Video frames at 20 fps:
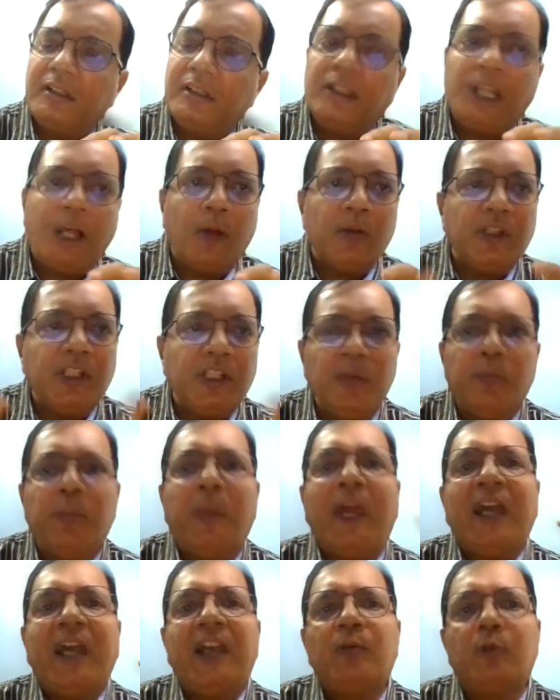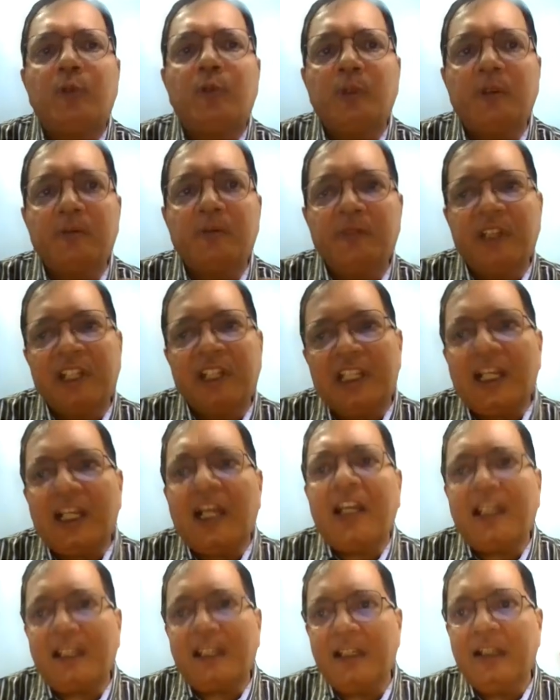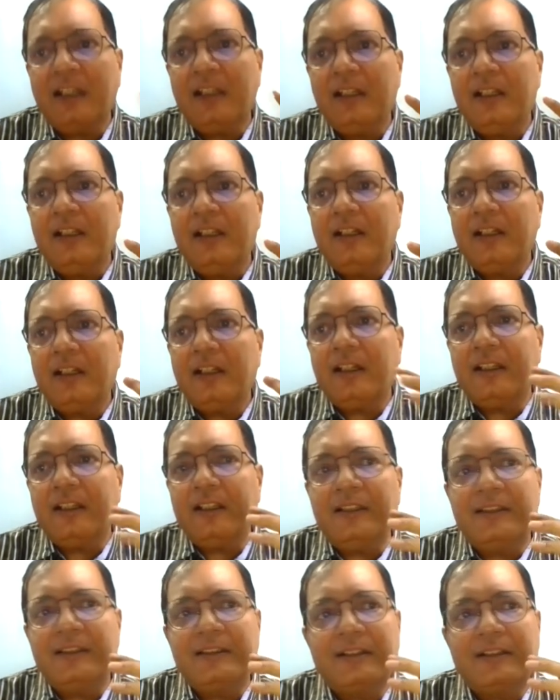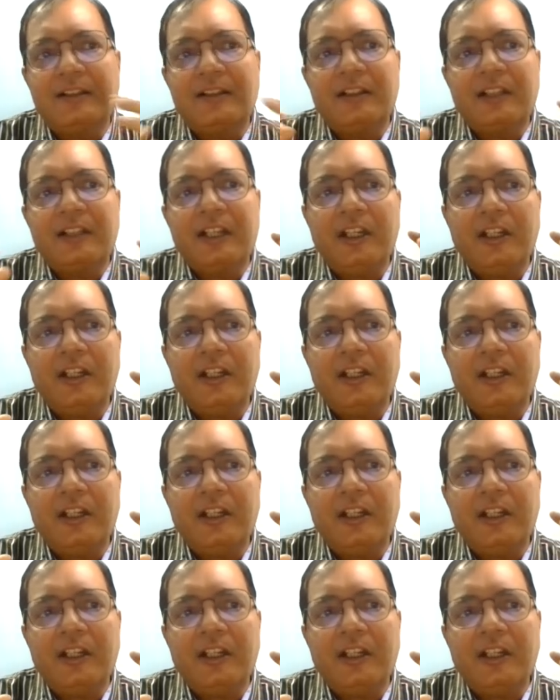Now the impact would be very high in certain